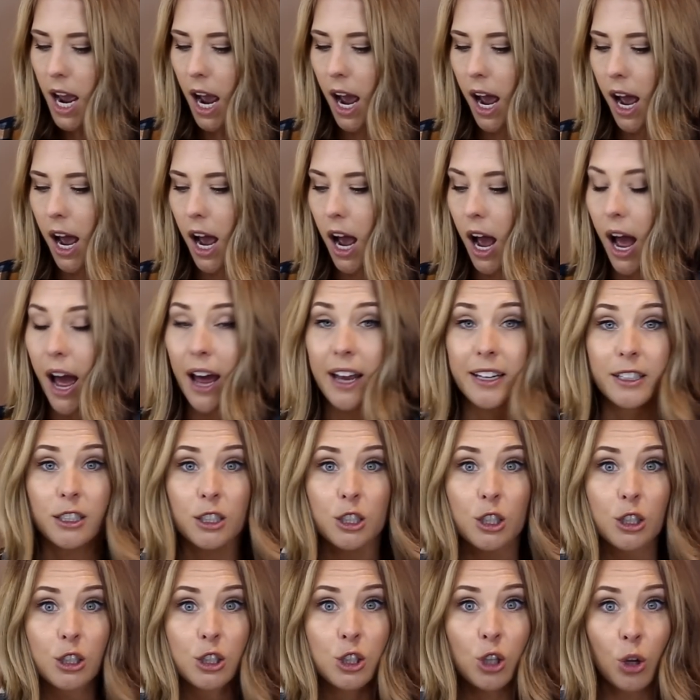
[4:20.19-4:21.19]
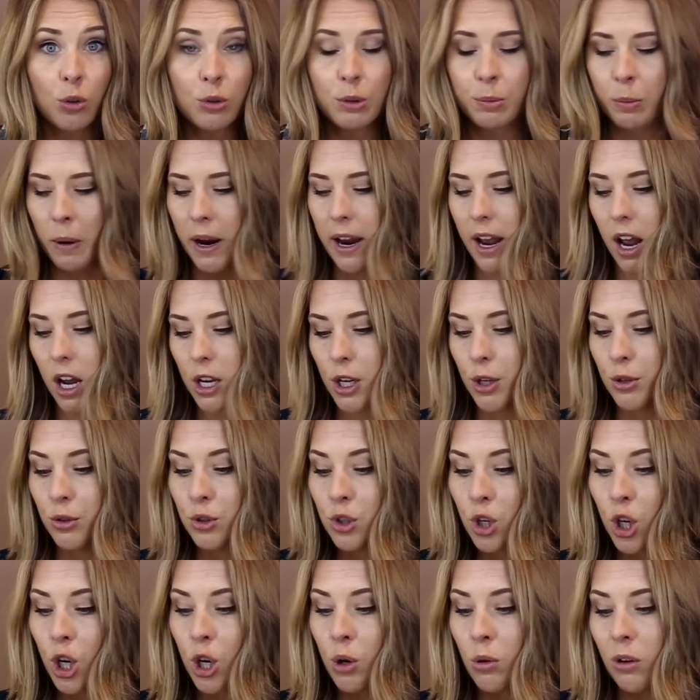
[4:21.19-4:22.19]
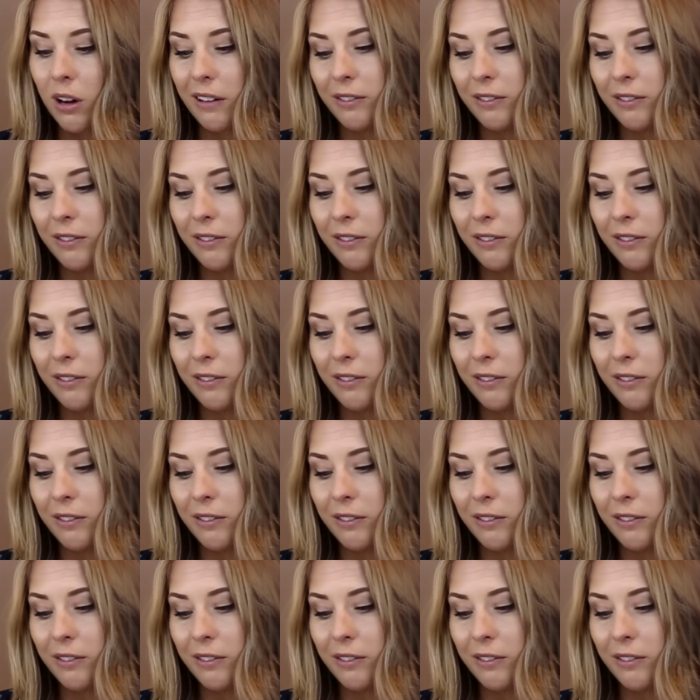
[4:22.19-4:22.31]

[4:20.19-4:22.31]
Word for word: And salt spray, I use two.